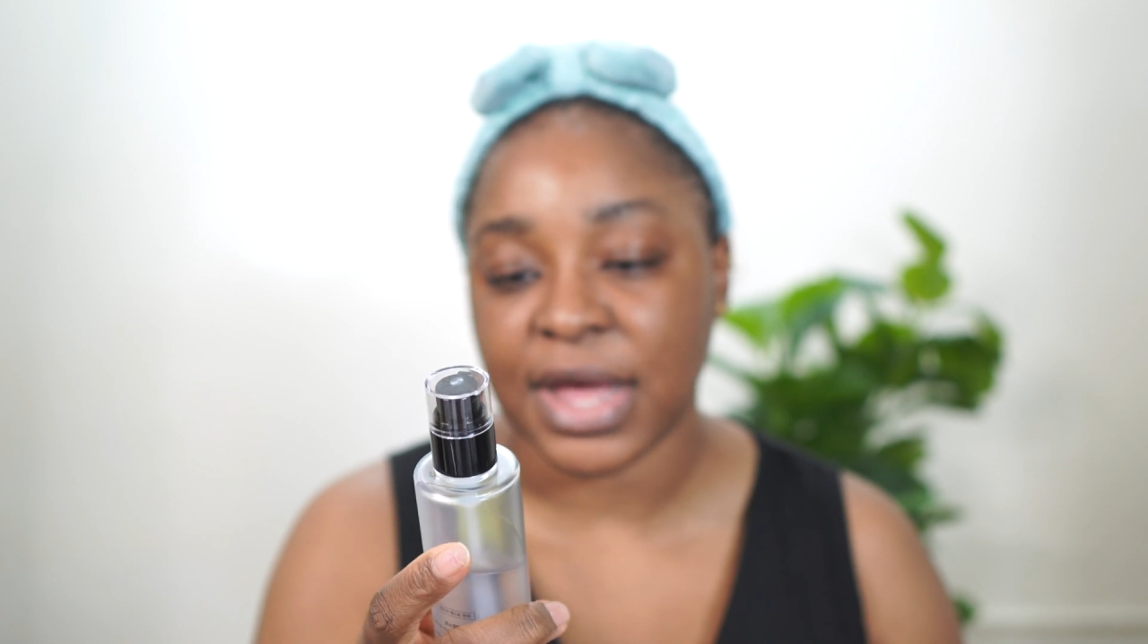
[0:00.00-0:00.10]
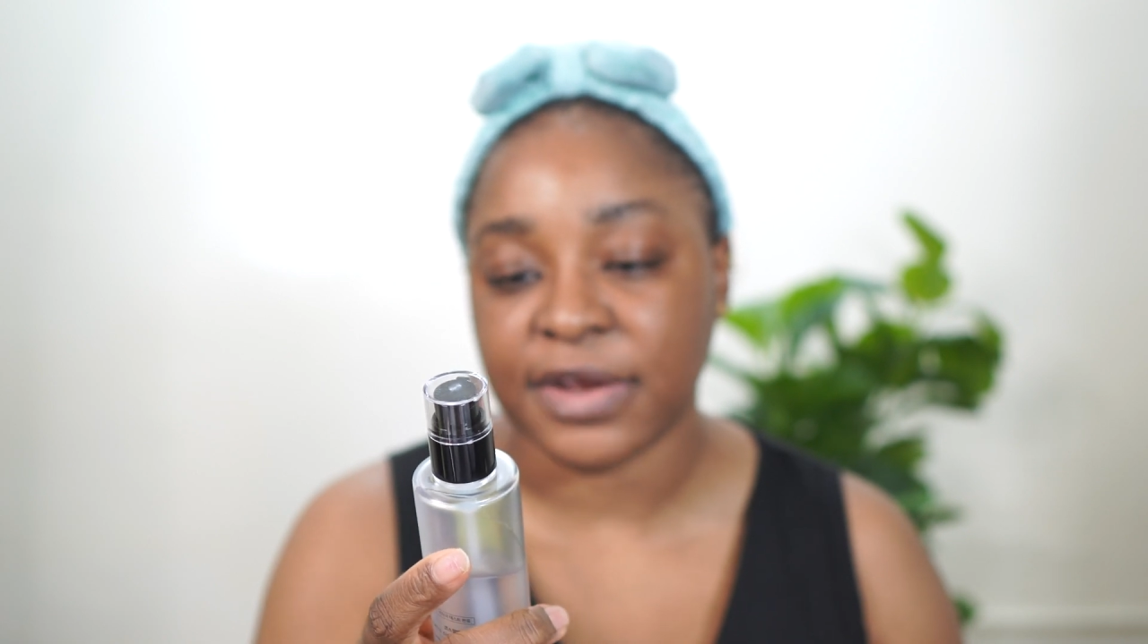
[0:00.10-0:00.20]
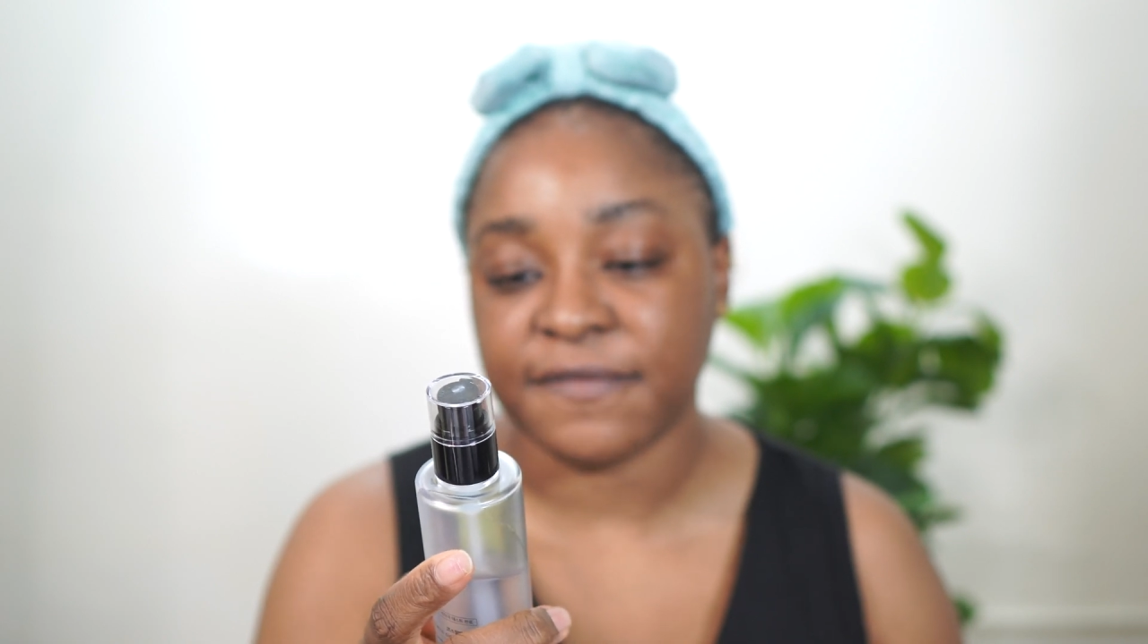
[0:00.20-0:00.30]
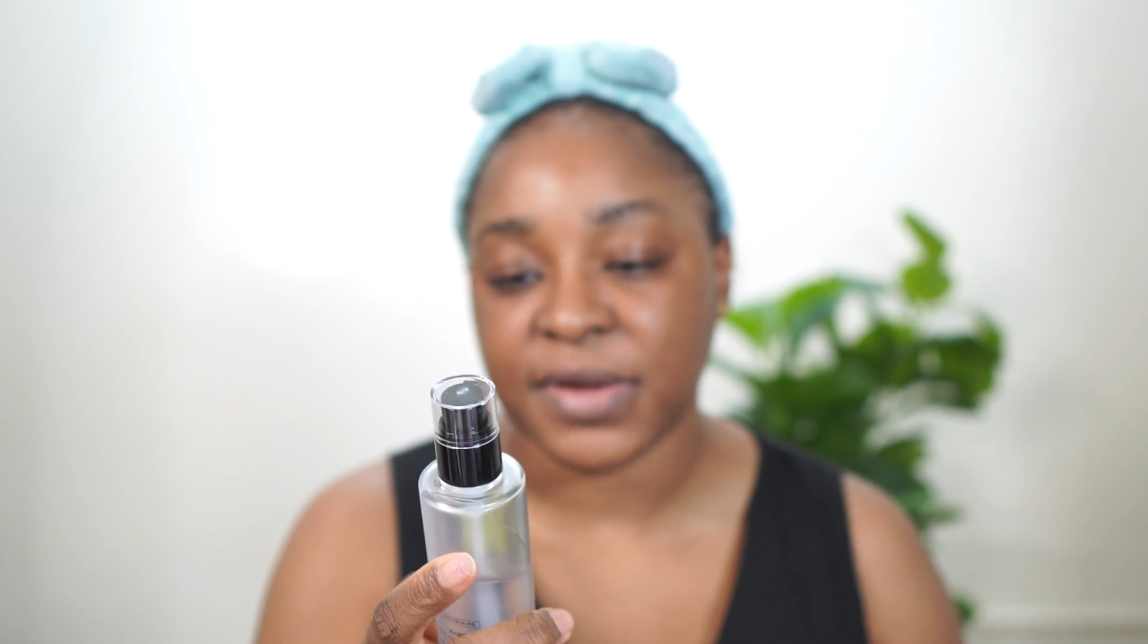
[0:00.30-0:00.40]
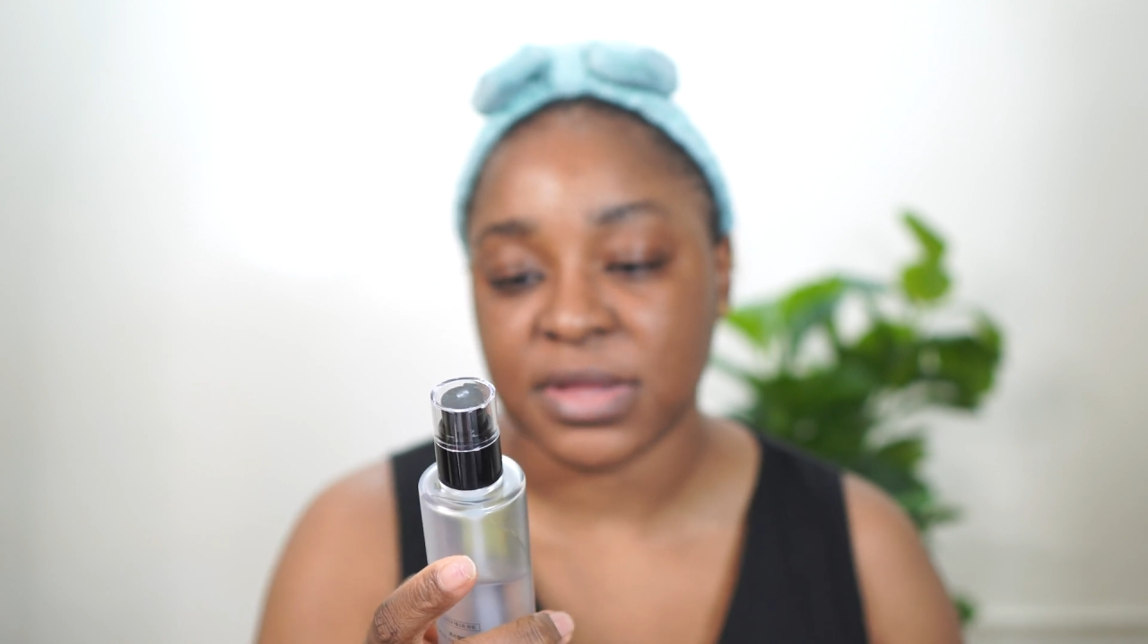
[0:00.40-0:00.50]

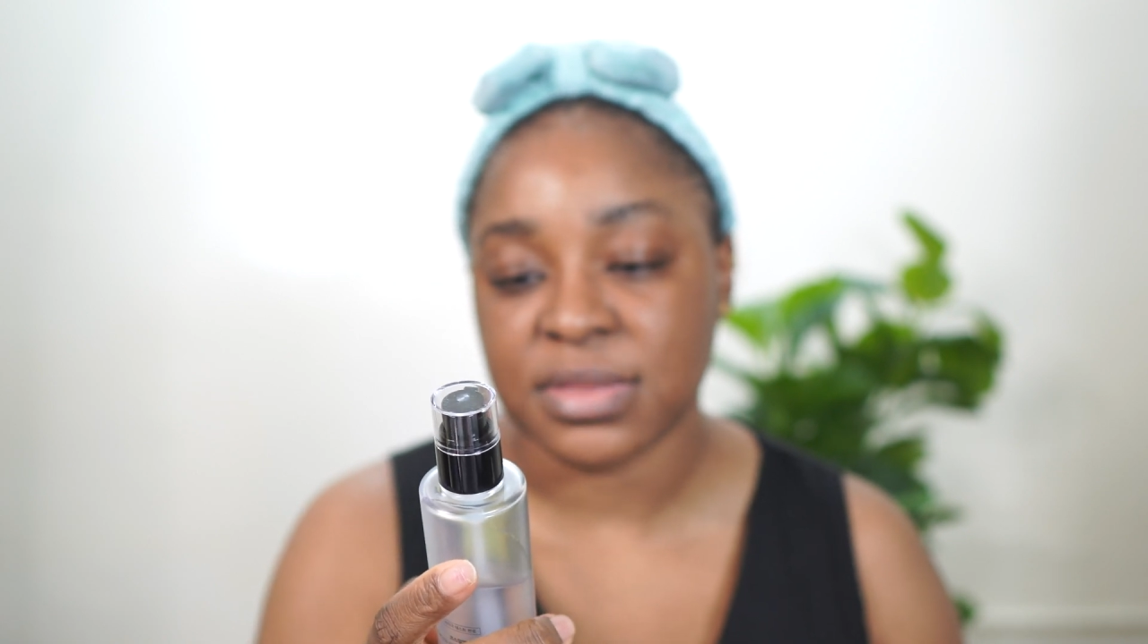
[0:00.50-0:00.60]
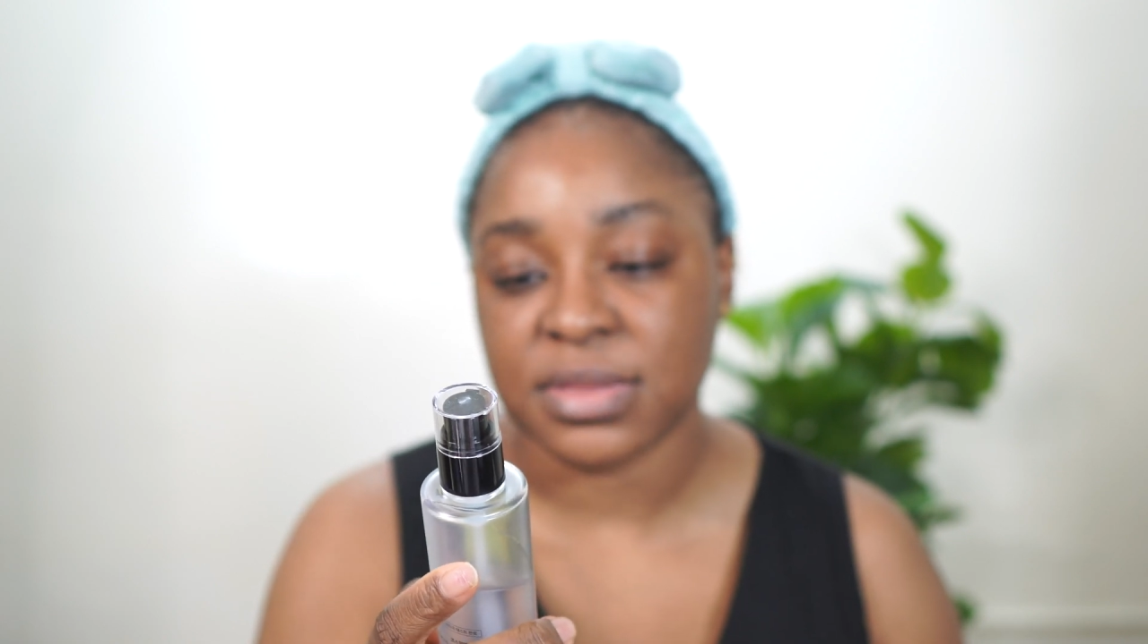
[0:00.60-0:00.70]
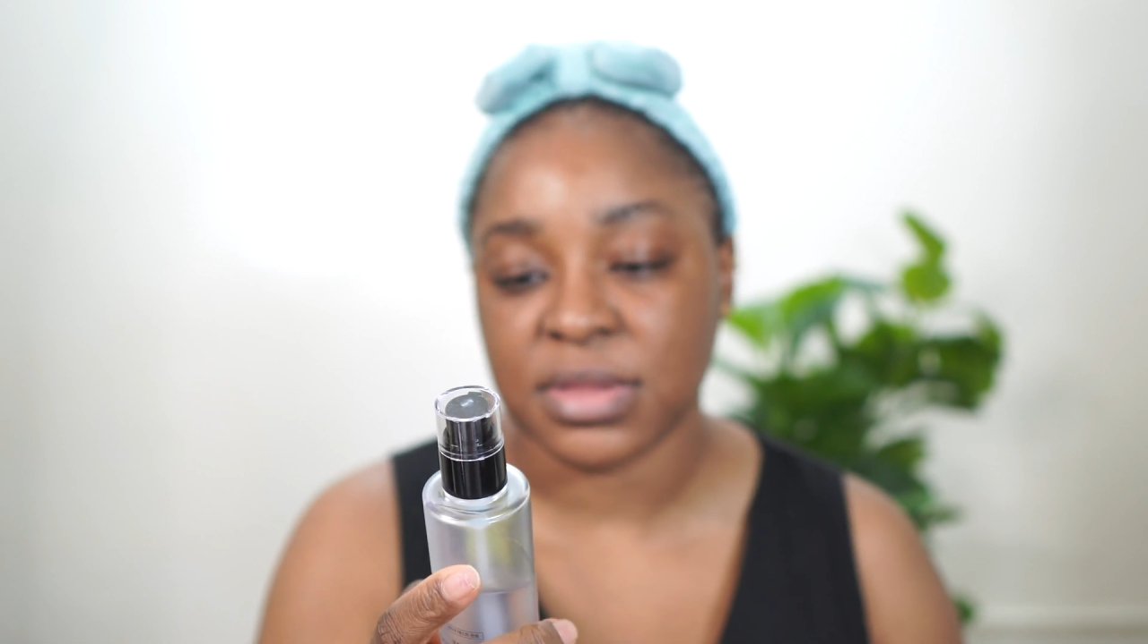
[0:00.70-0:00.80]
Advanced